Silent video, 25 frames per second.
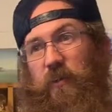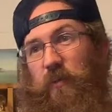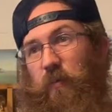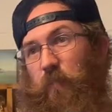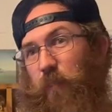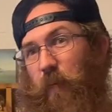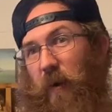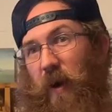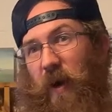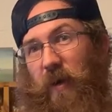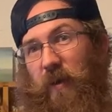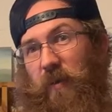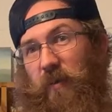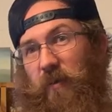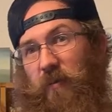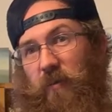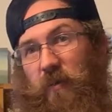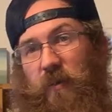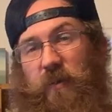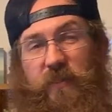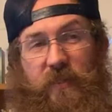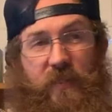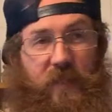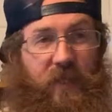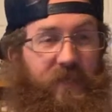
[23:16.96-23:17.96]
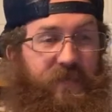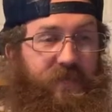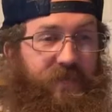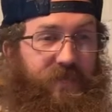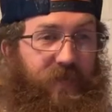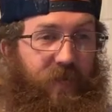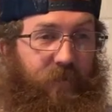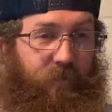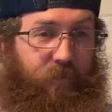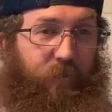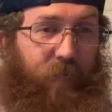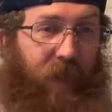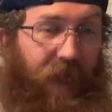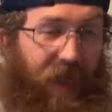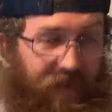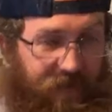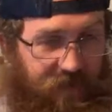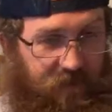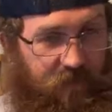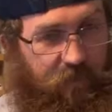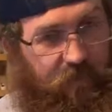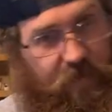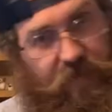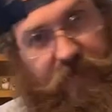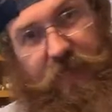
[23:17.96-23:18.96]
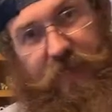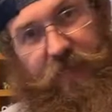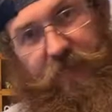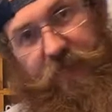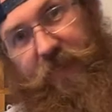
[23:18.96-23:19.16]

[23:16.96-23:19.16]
The buyer, it got sent back to me.